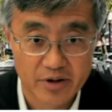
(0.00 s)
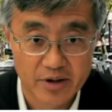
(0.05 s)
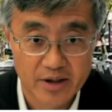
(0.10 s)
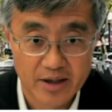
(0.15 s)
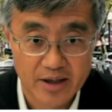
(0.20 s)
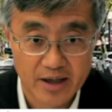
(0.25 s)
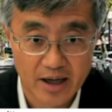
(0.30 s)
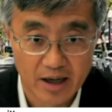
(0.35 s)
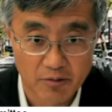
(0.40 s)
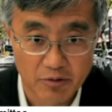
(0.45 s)

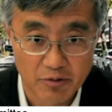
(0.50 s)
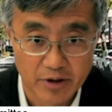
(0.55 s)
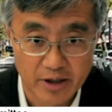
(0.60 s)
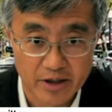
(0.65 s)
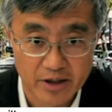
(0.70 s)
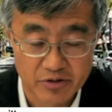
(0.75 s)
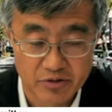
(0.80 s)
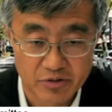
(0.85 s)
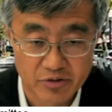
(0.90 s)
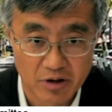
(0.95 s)
and we'll get
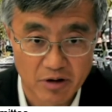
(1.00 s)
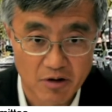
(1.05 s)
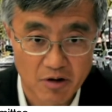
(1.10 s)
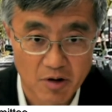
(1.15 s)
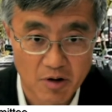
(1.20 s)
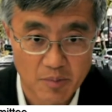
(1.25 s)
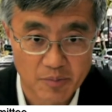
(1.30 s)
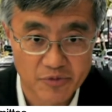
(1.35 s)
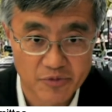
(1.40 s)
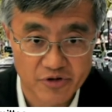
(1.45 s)
to our
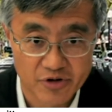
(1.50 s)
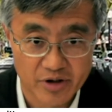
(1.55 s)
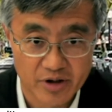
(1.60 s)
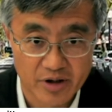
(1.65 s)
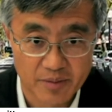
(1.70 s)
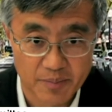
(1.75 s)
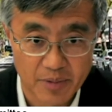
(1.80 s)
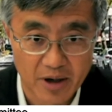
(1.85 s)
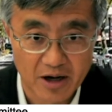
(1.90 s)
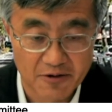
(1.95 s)
arms
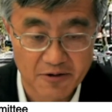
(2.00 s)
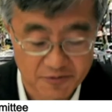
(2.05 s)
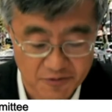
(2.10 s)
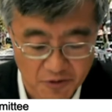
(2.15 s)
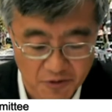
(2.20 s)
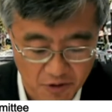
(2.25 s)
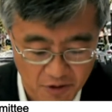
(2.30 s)
by fall.